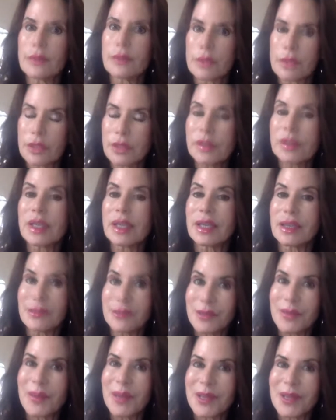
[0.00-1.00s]
reducing
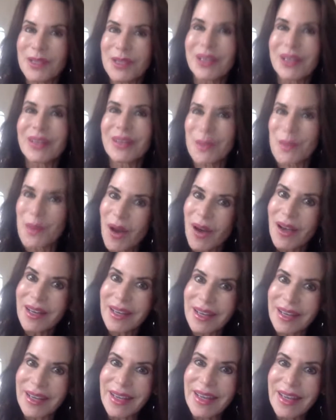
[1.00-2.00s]
inflammation in the
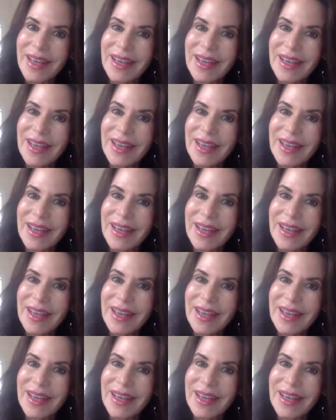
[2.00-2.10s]
body.